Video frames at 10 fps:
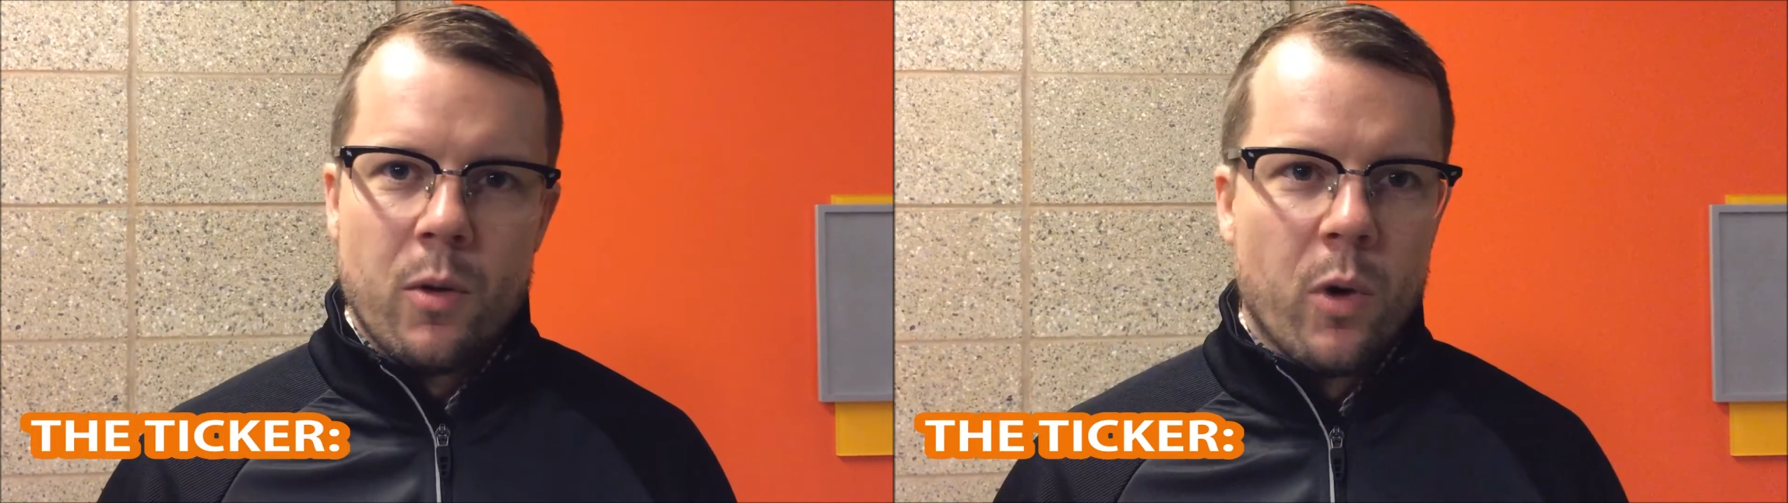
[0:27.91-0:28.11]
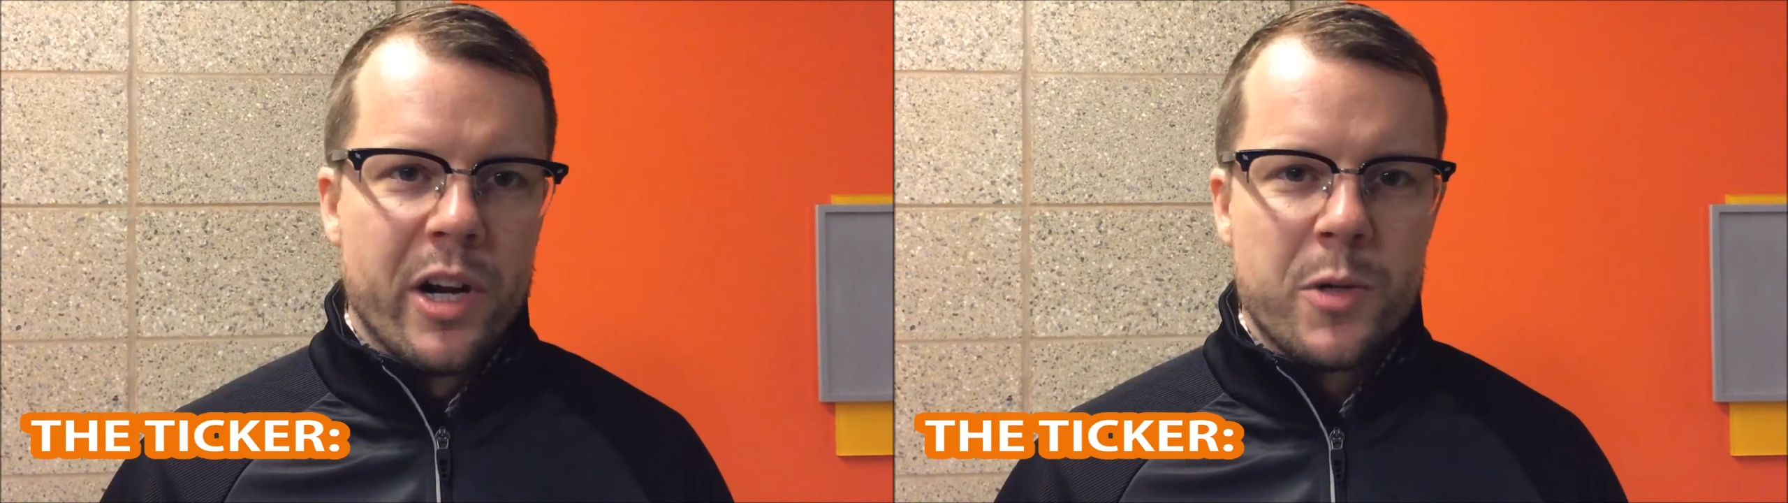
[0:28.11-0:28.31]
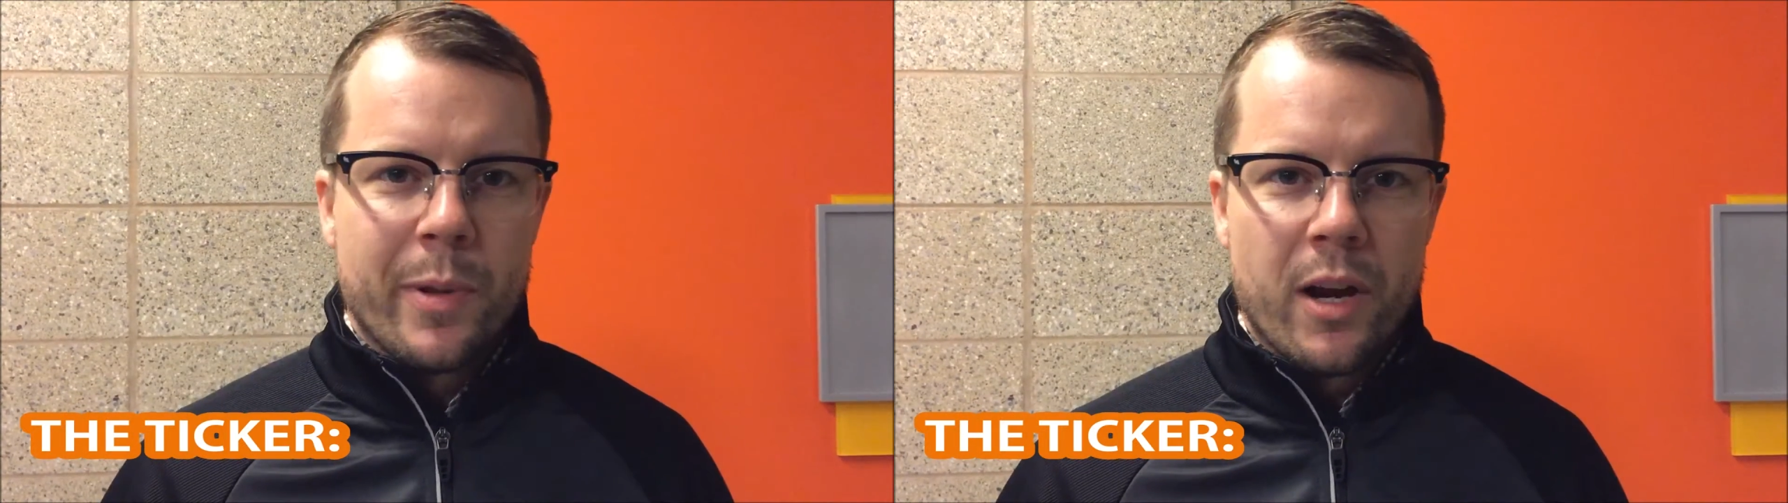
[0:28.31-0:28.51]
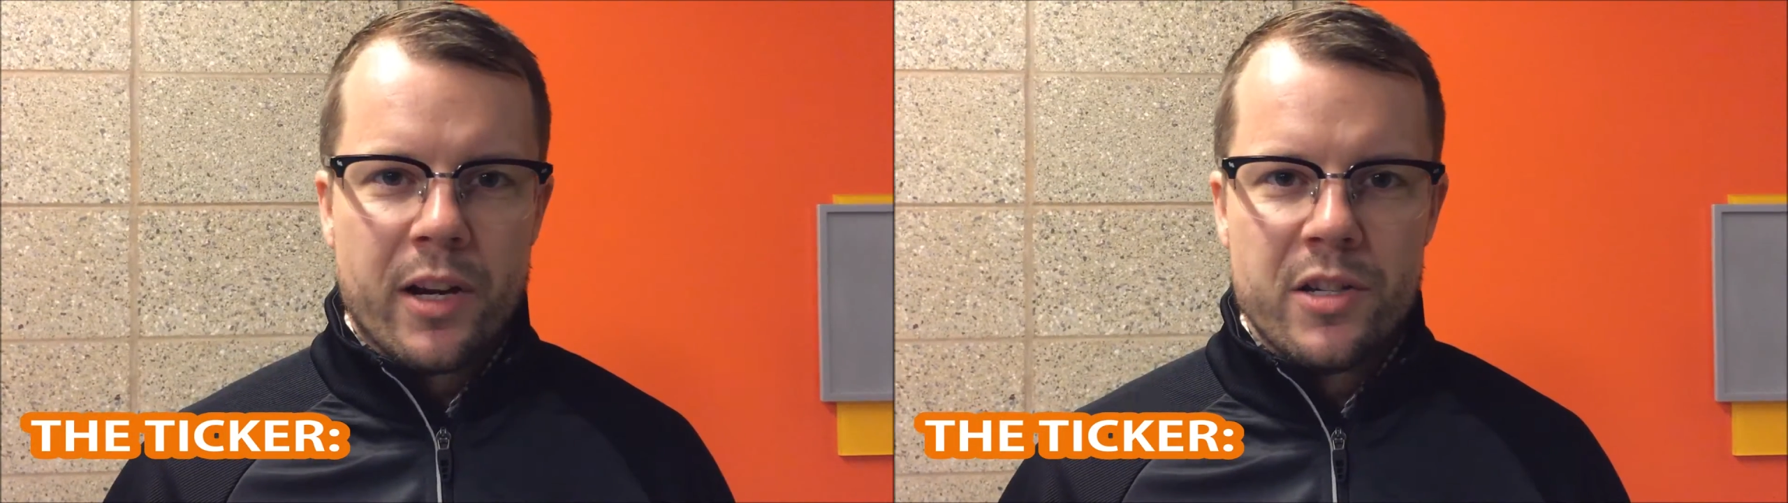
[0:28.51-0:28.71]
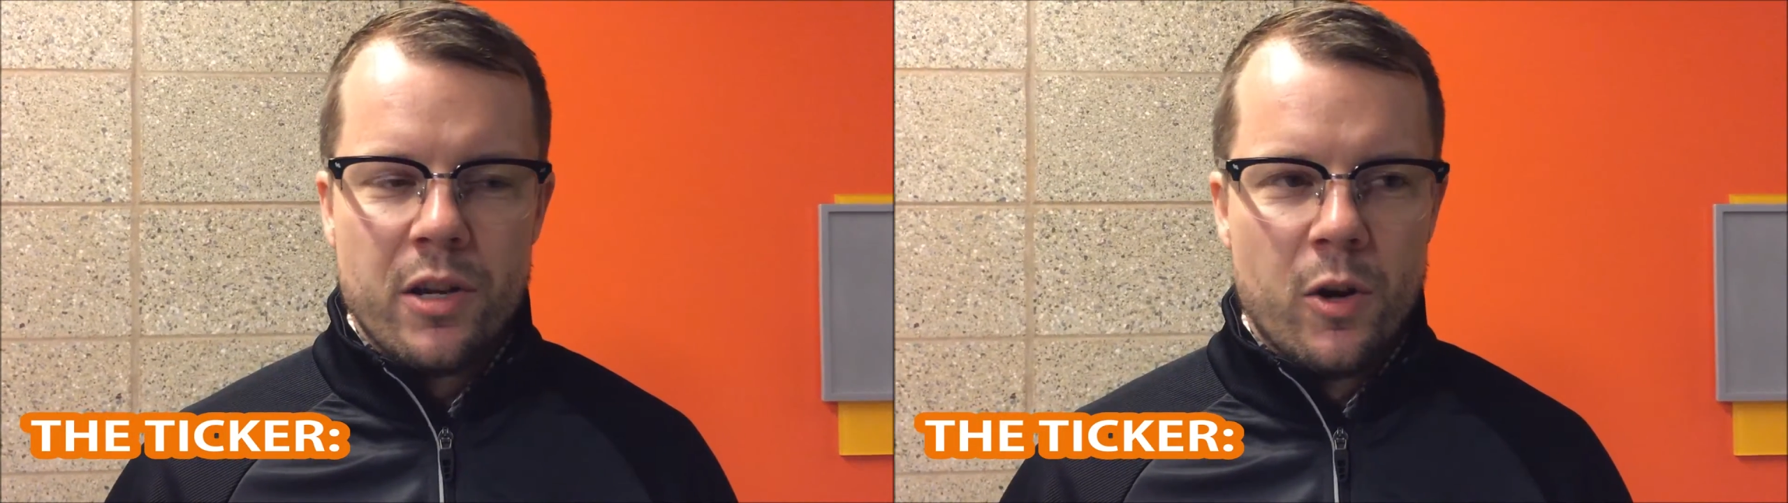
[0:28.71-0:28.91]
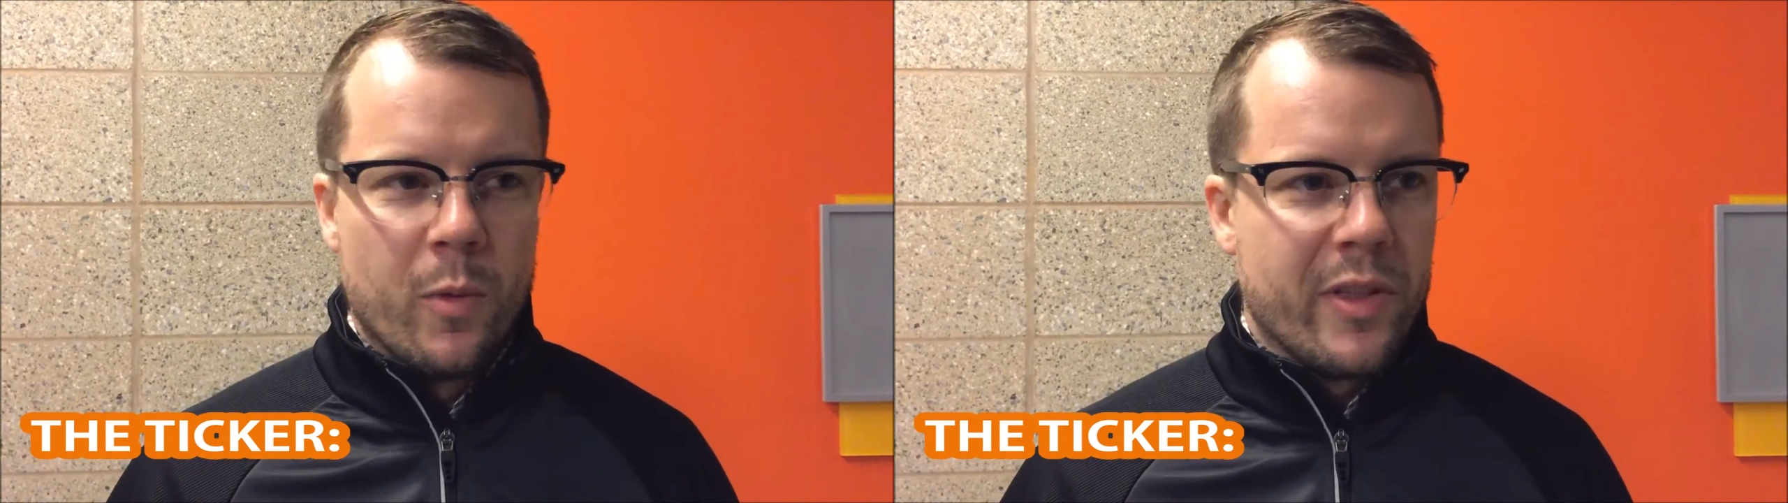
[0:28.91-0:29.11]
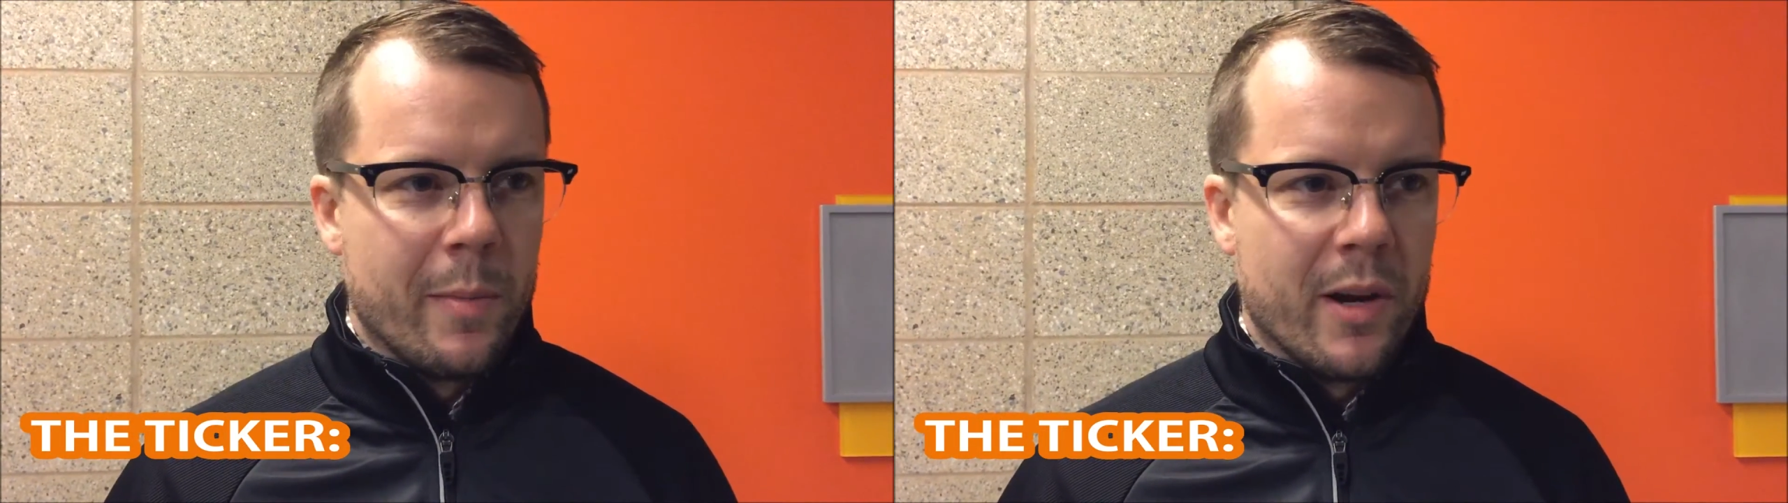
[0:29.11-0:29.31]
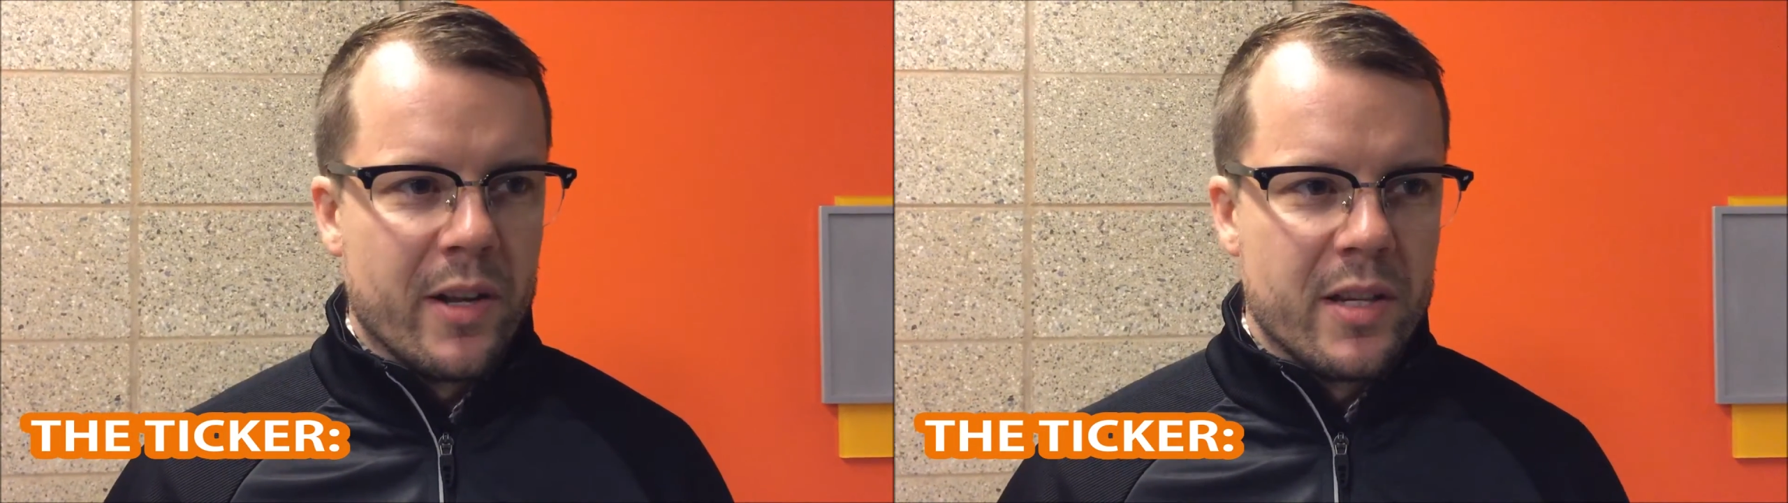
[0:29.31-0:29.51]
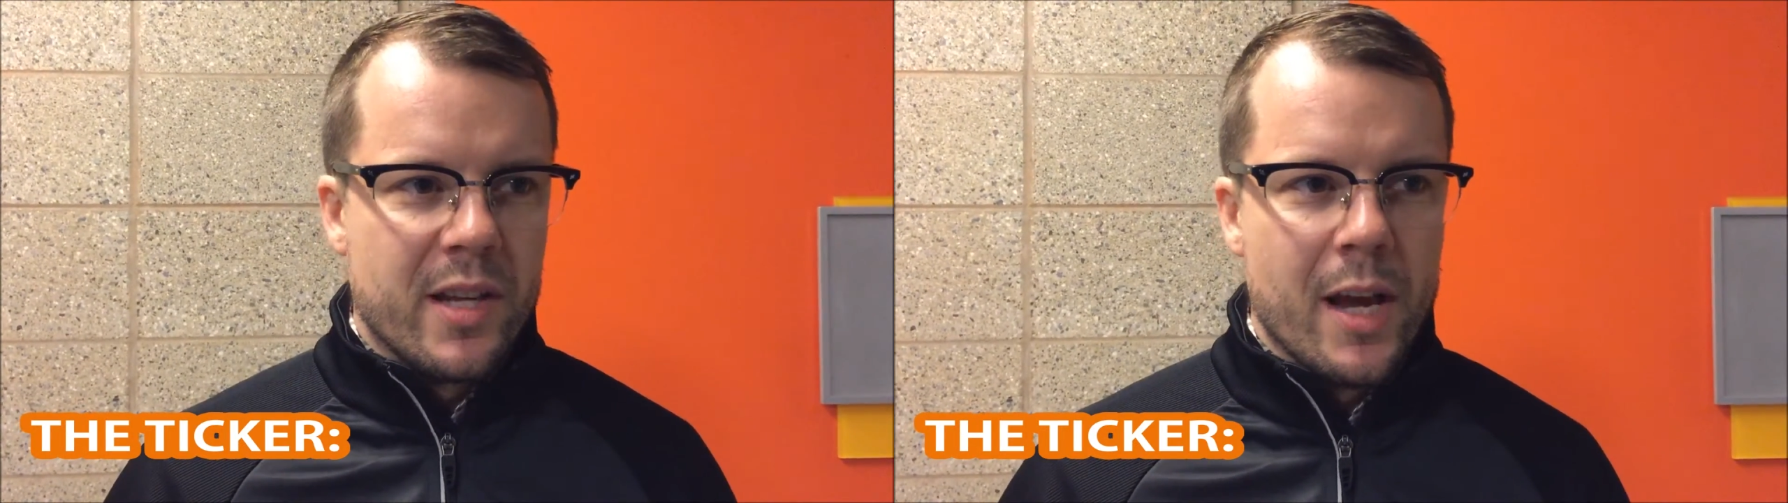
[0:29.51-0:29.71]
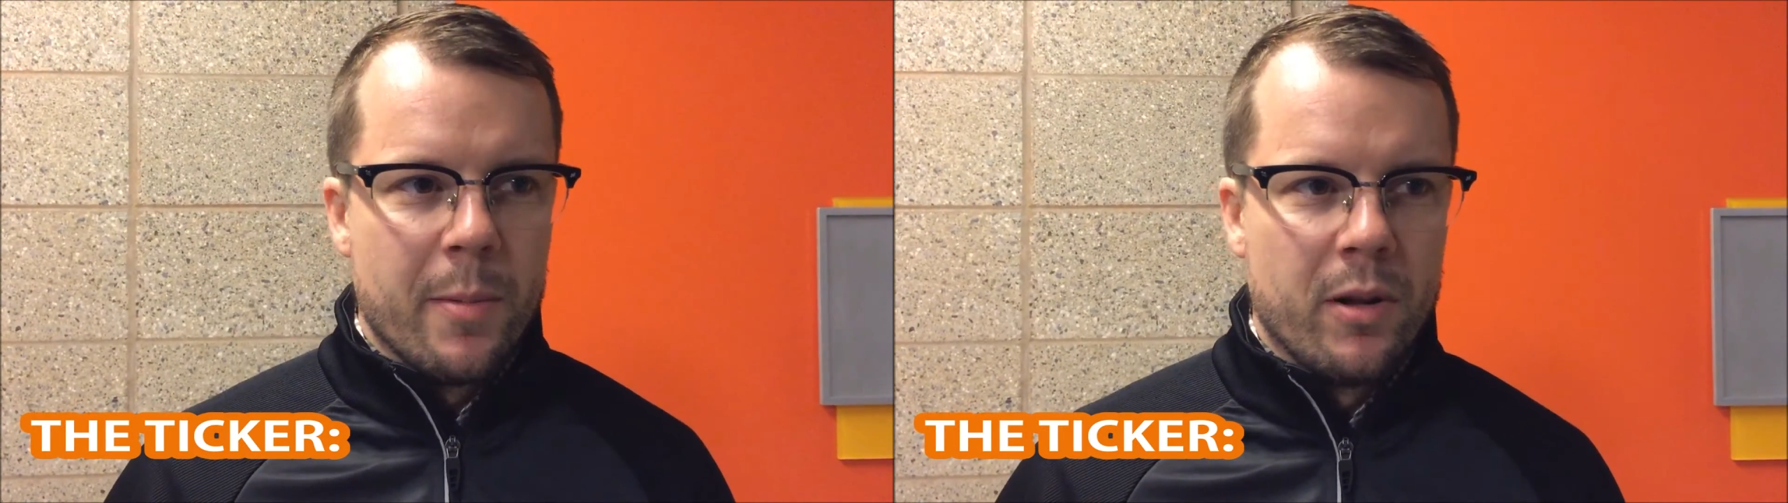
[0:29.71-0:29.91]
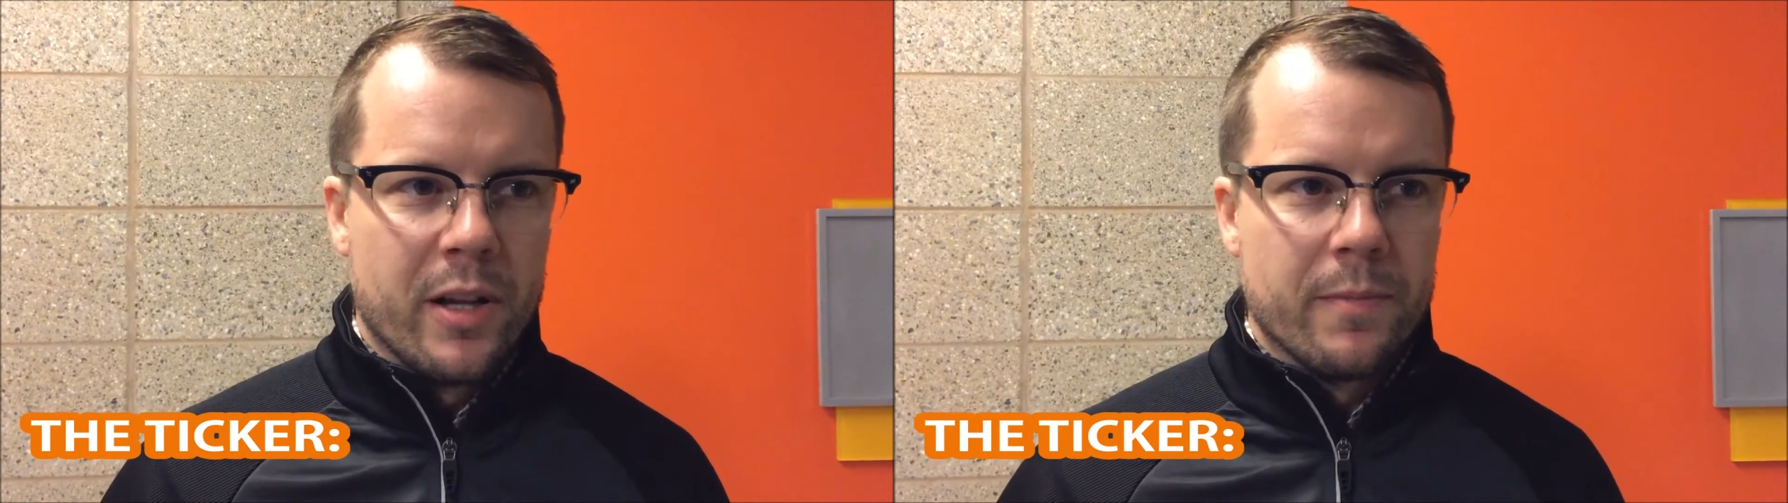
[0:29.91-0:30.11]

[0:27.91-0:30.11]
what each player can do and what they bring to the table.